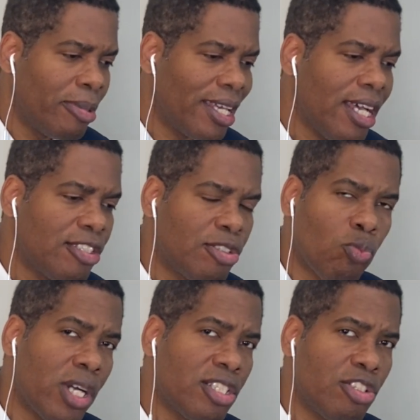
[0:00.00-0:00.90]
Because
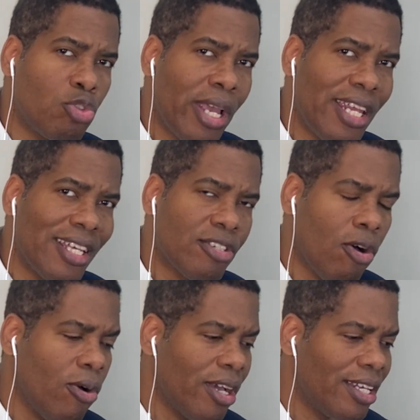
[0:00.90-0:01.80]
once the trade is
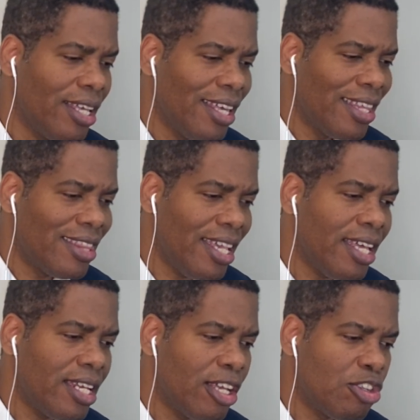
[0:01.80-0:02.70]
on,
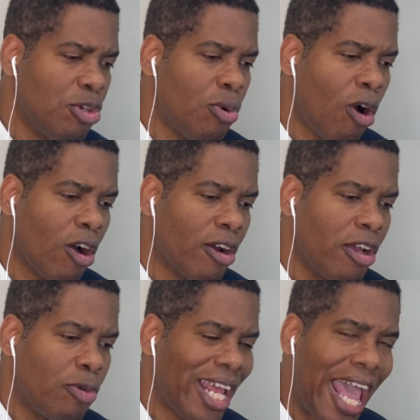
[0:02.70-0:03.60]
then you
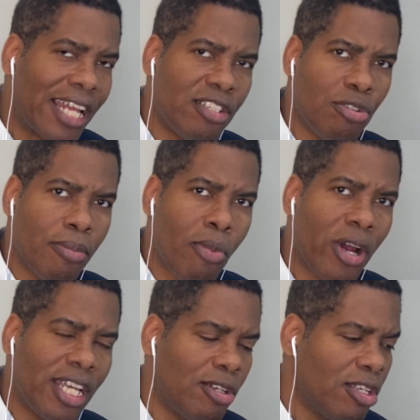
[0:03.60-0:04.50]
are reacting to the
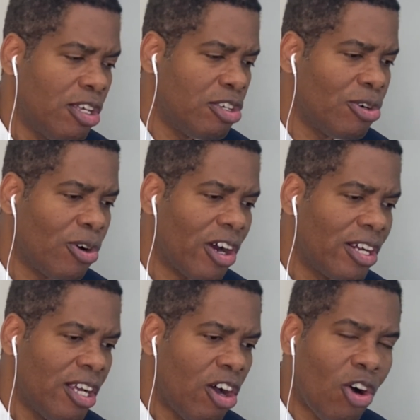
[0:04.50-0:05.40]
market. You
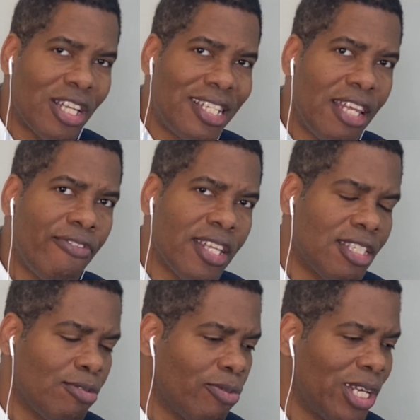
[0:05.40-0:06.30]
are on
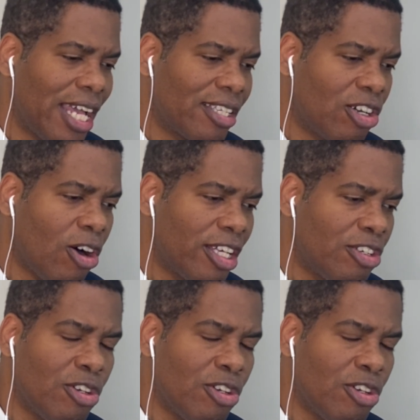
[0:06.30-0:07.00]
defense, is what we like to call it.